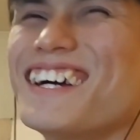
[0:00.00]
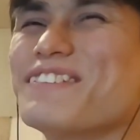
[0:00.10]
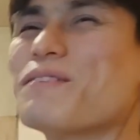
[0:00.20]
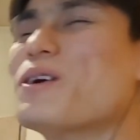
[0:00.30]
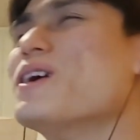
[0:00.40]

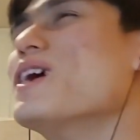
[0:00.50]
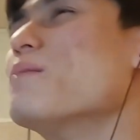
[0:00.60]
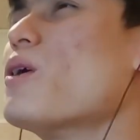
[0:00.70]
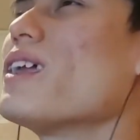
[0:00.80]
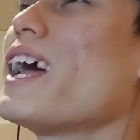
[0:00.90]
more
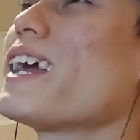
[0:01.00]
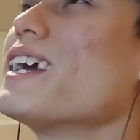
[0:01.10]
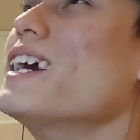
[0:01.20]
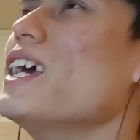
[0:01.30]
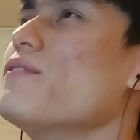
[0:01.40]
like,
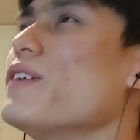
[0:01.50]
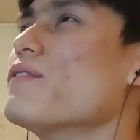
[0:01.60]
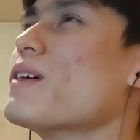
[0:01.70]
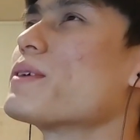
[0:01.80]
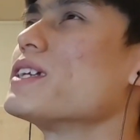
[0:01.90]
if
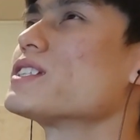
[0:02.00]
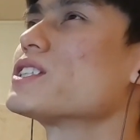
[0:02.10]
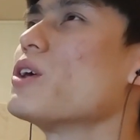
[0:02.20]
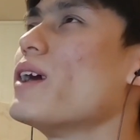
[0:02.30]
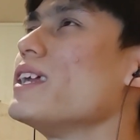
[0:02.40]
I'm going to
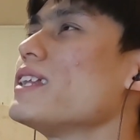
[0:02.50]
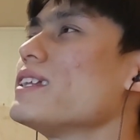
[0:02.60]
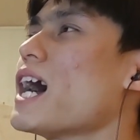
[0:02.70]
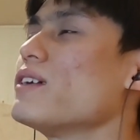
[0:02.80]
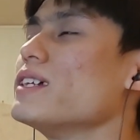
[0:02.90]
slow anything
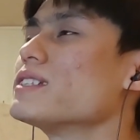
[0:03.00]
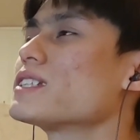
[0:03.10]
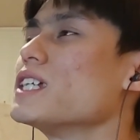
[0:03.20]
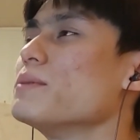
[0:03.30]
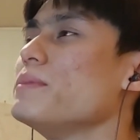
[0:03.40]
down, it's
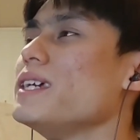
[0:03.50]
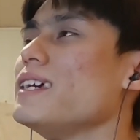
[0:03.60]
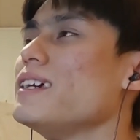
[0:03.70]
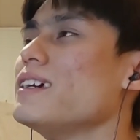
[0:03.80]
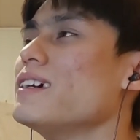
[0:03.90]
going to
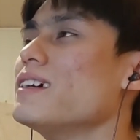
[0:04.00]
be